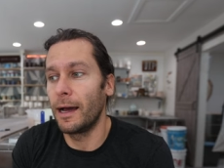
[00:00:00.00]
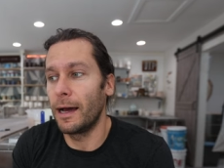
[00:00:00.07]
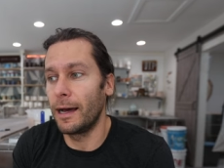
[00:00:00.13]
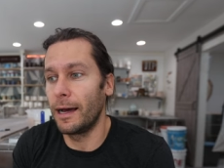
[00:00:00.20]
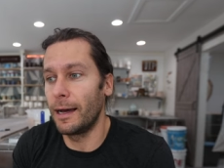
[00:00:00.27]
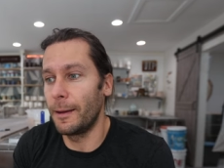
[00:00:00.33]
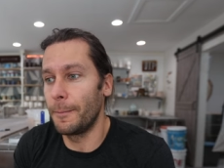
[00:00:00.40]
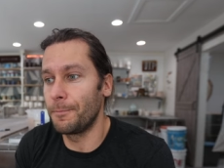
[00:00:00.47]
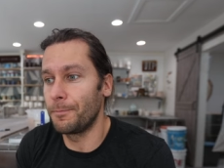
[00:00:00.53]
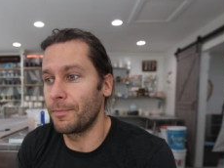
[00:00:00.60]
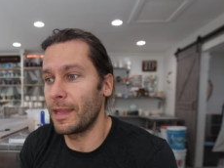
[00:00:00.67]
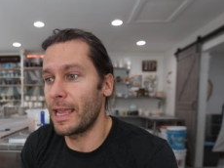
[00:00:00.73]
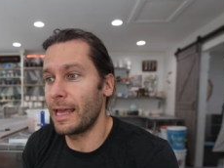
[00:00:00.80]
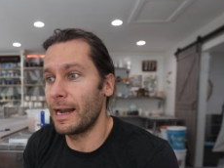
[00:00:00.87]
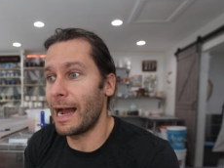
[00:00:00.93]
Um,
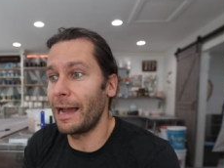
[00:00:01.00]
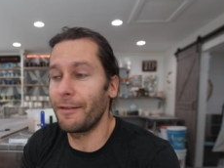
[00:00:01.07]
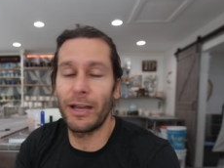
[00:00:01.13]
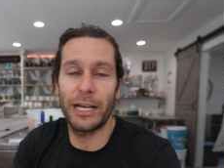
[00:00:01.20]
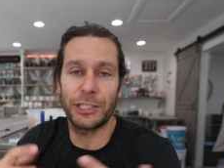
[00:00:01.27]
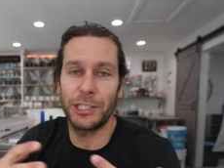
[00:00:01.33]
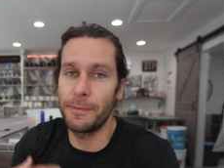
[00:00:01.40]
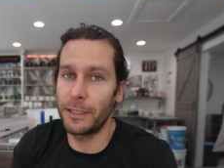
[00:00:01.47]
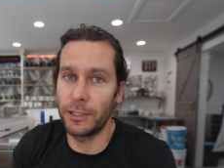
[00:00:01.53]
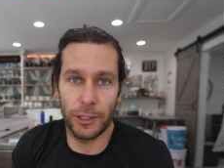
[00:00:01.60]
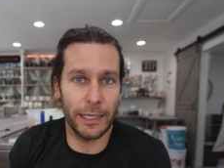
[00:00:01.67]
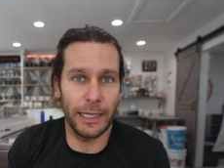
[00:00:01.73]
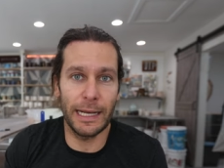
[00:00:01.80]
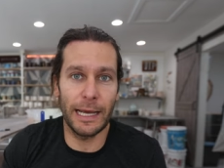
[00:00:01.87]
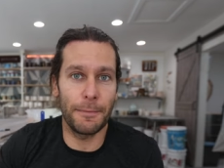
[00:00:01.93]
and I've actually been
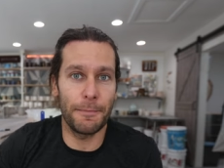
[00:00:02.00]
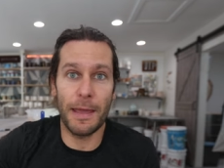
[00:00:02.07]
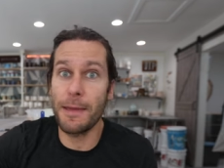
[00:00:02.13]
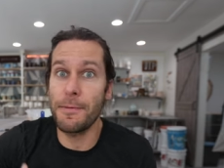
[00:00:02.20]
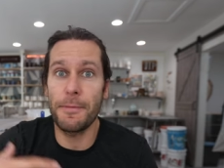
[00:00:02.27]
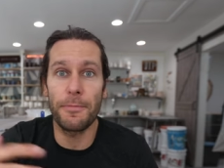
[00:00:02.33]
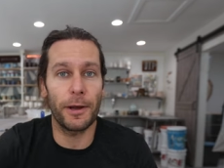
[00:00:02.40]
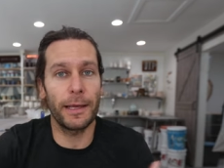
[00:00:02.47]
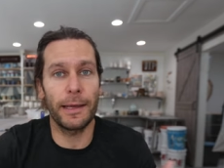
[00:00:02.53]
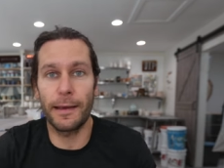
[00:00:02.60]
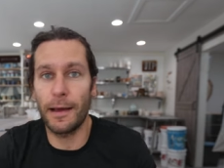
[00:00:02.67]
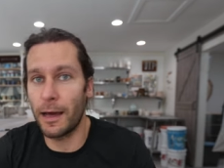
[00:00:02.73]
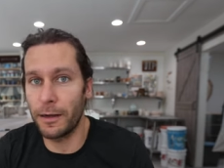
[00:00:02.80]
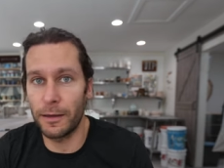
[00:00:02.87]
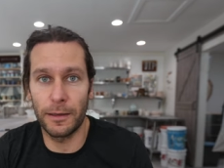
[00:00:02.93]
looking at maybe bringing
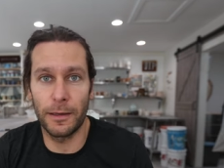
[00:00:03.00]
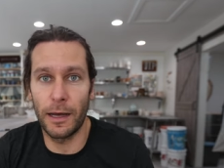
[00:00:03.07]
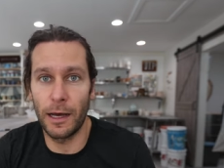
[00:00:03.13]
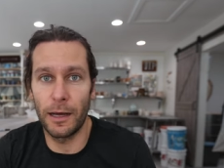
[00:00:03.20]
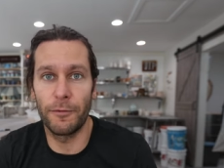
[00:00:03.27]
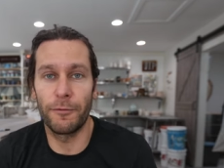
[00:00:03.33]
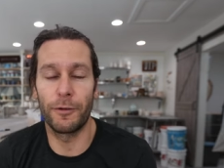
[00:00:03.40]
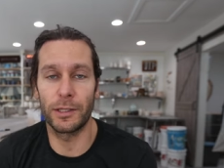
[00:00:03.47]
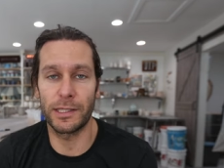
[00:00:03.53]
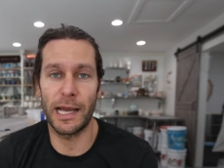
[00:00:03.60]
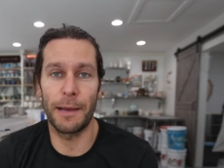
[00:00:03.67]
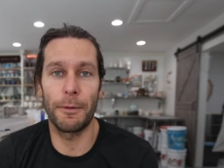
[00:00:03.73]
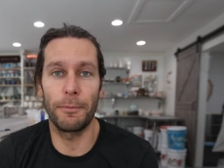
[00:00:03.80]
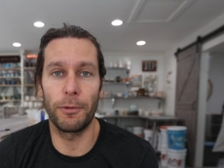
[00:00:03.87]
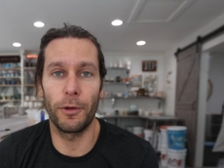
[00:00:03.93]
on a, a
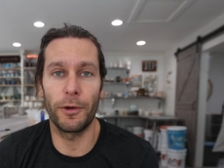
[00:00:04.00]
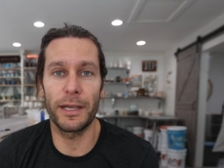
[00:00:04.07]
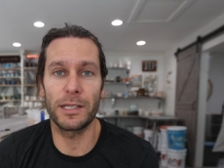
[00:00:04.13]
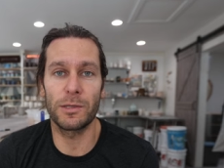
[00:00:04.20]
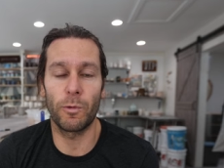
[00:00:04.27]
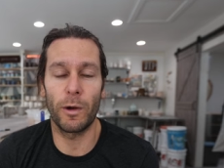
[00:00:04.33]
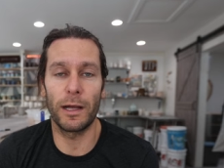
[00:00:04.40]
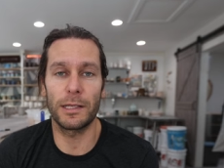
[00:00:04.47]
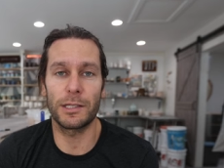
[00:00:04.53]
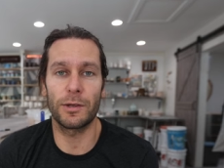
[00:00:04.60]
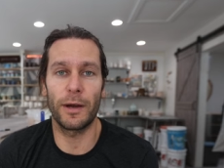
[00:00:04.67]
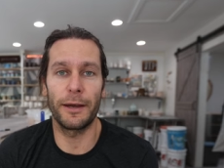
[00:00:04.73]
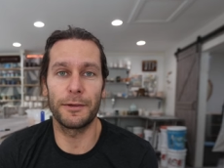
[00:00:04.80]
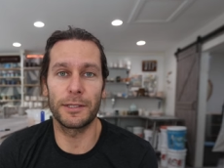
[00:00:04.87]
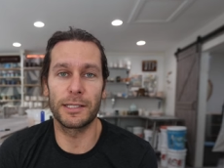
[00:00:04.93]
full-time employee as well. So
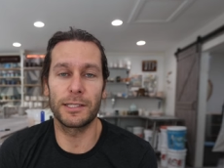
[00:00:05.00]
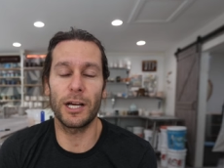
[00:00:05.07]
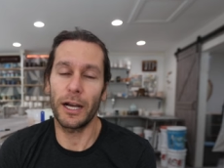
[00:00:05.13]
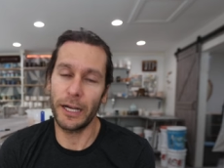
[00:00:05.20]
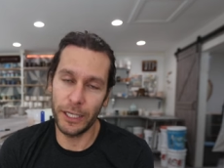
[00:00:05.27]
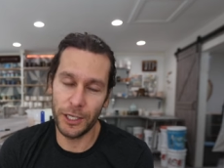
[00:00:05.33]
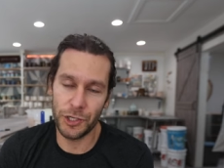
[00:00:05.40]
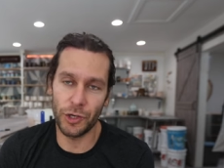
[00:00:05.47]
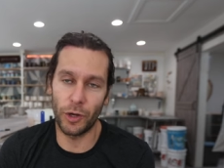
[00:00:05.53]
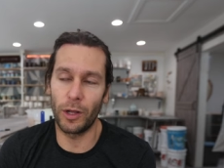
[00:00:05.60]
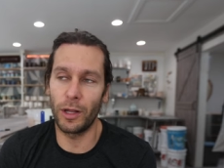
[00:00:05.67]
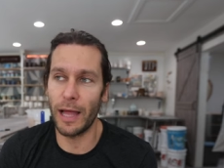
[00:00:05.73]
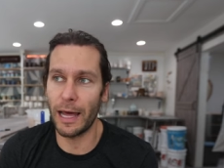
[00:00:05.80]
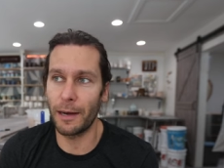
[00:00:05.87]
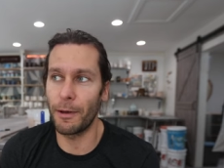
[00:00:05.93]
I was talking to
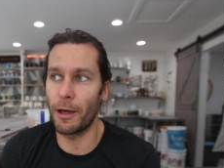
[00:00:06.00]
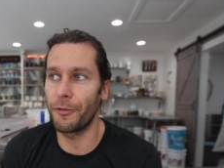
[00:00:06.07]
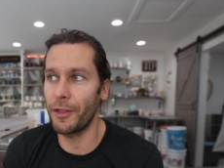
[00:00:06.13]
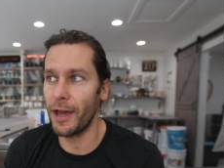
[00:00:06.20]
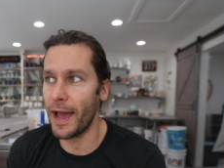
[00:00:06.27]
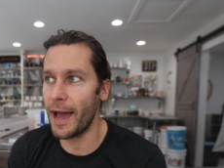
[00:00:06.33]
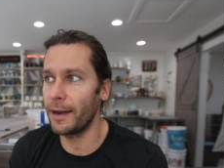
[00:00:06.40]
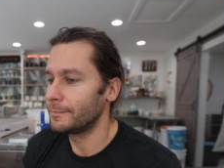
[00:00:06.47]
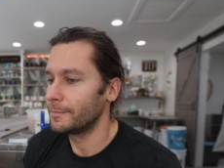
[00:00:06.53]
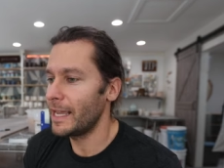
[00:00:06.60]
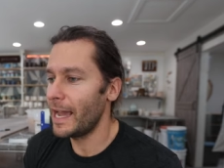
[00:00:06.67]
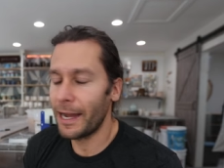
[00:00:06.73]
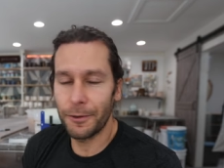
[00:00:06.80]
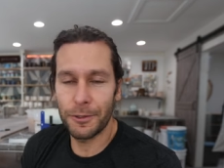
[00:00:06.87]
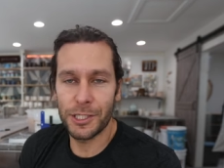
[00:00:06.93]
Joel a lot about that.
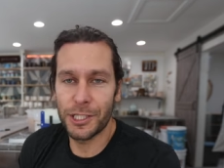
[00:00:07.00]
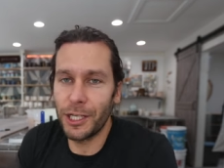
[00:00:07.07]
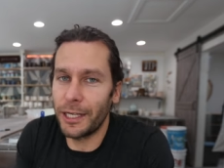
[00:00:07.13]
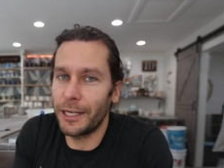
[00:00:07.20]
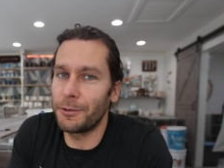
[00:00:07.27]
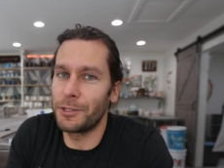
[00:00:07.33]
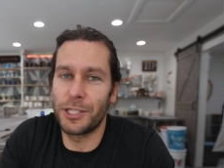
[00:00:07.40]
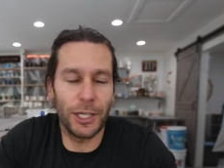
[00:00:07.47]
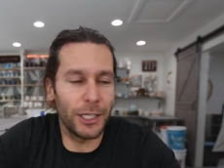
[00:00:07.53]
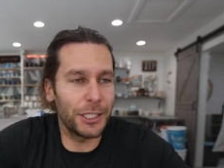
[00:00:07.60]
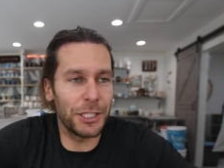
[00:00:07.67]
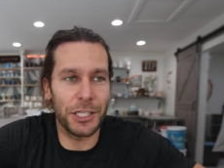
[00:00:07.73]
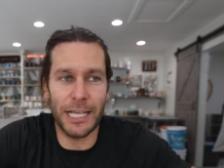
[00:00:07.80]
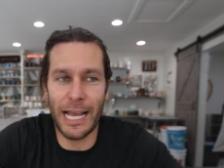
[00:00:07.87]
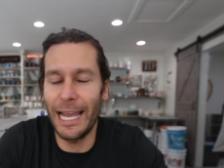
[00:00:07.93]
Yeah, it was good. It was good to
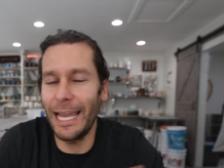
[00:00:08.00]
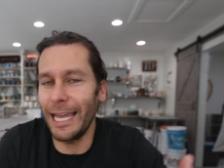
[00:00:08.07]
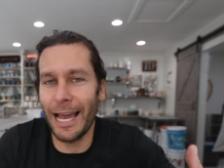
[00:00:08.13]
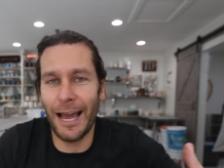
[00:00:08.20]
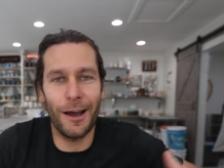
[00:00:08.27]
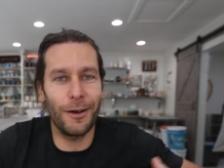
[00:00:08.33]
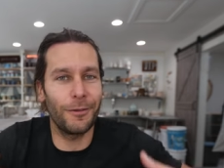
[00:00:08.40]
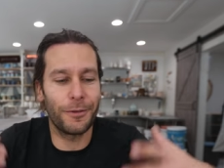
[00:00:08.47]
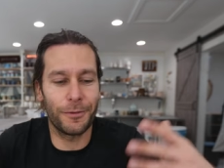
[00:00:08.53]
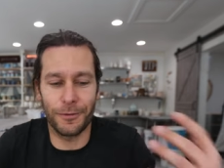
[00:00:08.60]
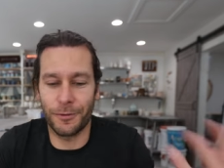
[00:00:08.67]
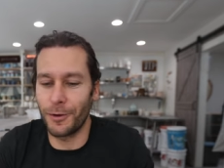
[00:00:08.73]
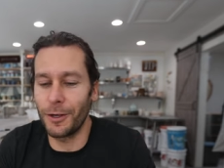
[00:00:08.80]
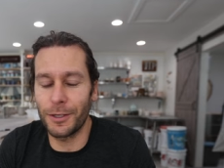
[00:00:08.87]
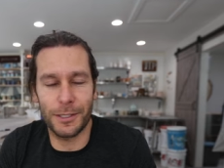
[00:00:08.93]
just hang out,
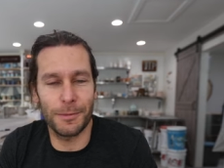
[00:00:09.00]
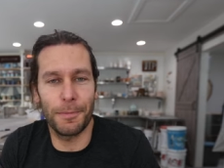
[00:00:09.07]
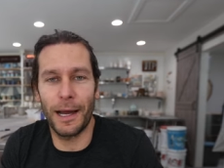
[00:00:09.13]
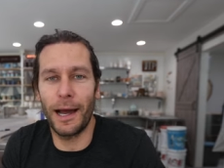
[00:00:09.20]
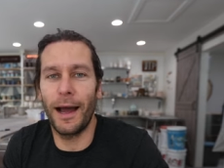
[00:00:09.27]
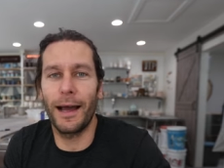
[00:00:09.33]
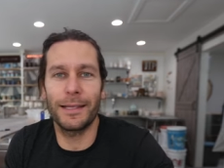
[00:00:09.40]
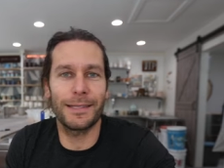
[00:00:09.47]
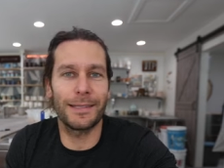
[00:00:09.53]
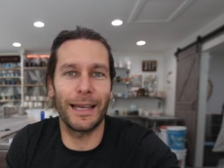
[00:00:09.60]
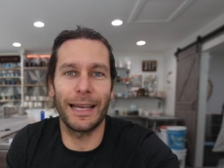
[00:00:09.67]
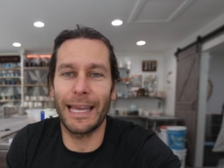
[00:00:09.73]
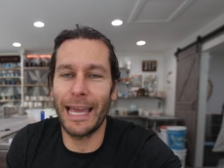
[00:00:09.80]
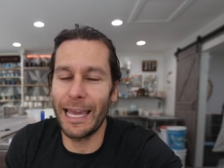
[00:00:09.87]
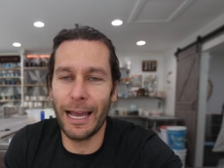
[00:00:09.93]
throw some pots,
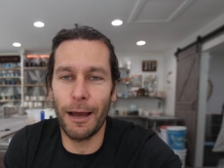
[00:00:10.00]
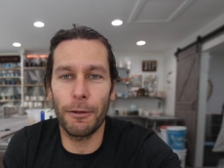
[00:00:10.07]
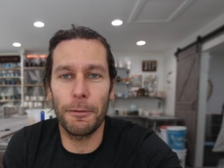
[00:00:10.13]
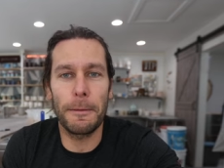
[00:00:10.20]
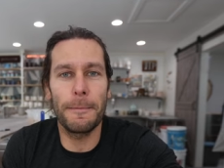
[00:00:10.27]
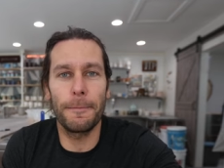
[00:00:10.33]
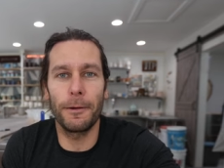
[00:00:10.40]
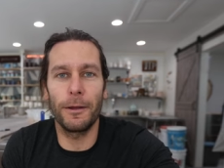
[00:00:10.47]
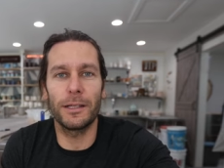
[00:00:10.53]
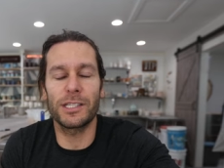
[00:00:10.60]
like hang out with people.